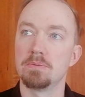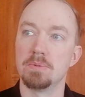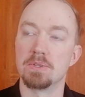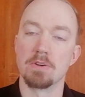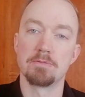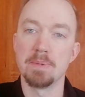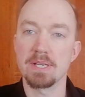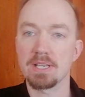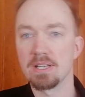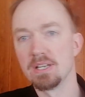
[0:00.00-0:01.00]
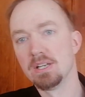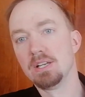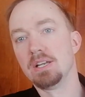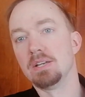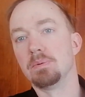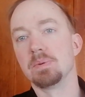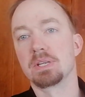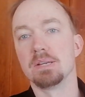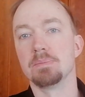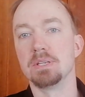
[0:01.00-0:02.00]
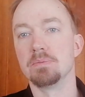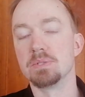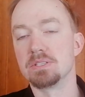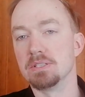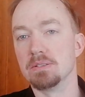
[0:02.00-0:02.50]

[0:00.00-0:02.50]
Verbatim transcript: we drove back, and when we came here, we see